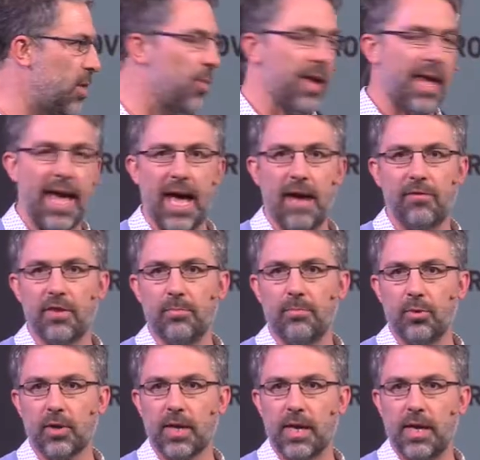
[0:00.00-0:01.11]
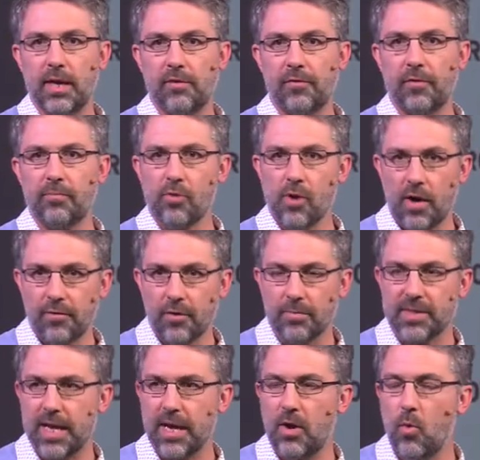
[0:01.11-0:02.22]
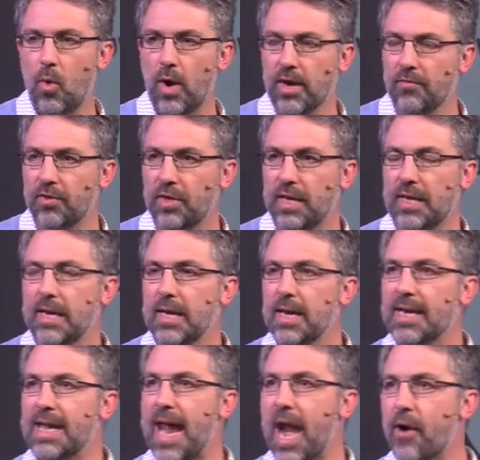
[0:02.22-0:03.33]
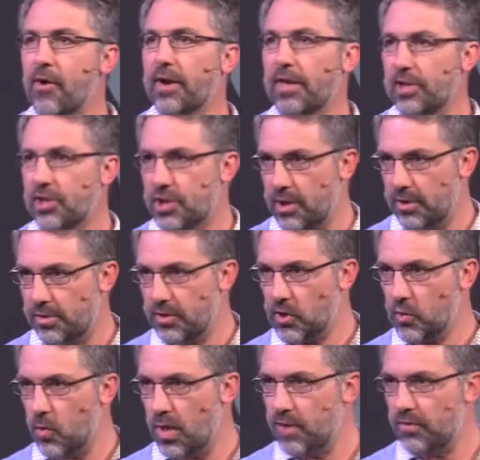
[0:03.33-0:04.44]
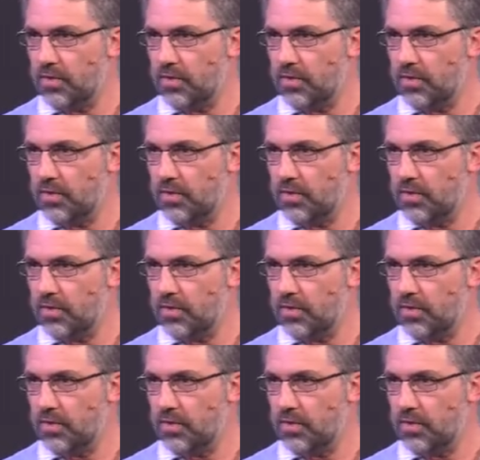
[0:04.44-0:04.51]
what we have in the book of Proverbs. And one of the caricatures, one